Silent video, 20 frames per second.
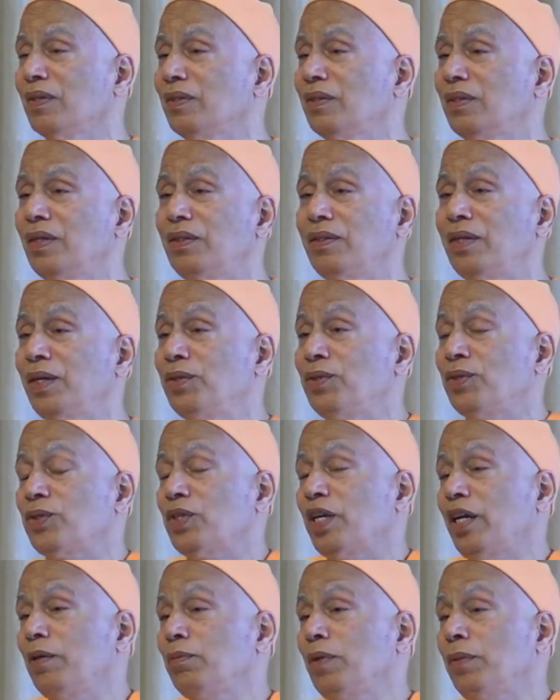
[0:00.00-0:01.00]
the treasures
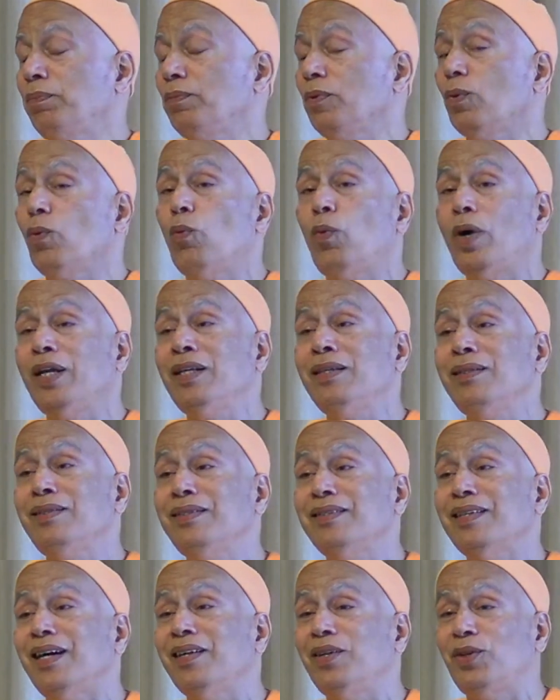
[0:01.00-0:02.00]
came up, one
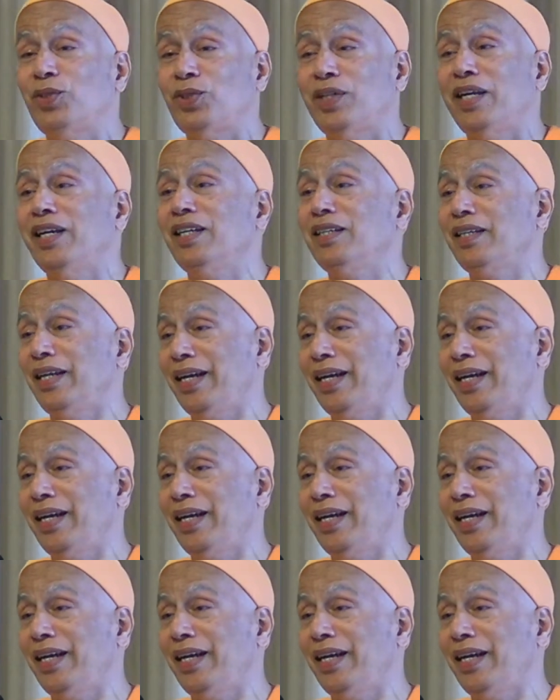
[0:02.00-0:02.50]
understanding